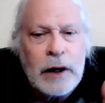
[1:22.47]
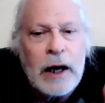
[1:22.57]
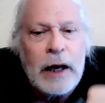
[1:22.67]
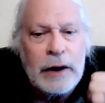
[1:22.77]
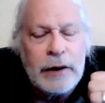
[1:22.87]

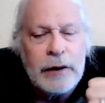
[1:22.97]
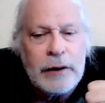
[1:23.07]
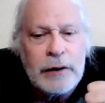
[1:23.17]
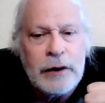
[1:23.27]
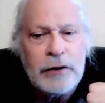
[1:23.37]
and
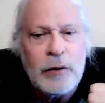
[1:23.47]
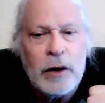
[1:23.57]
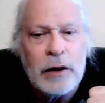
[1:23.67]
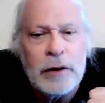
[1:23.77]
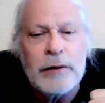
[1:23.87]
then you
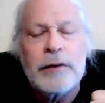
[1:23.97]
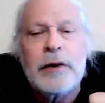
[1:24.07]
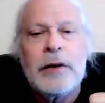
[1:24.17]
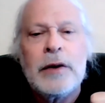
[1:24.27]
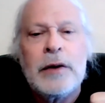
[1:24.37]
want to
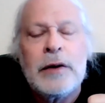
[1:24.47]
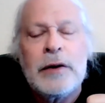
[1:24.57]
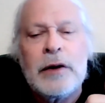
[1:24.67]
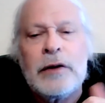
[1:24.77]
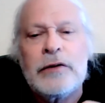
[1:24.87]

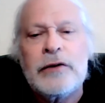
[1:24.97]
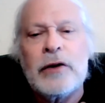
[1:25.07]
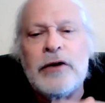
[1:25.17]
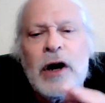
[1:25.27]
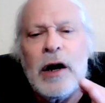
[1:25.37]

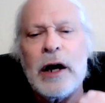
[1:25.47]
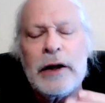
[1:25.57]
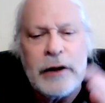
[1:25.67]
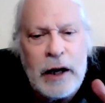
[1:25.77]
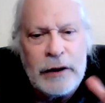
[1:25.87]
start tar and,